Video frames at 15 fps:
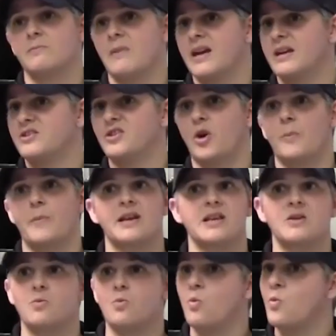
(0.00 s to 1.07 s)
make so
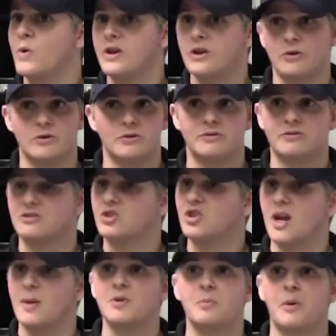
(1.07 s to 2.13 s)
many weird
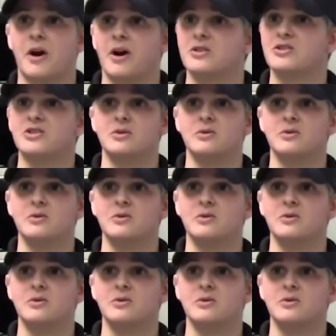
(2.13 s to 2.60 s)
shaped parts,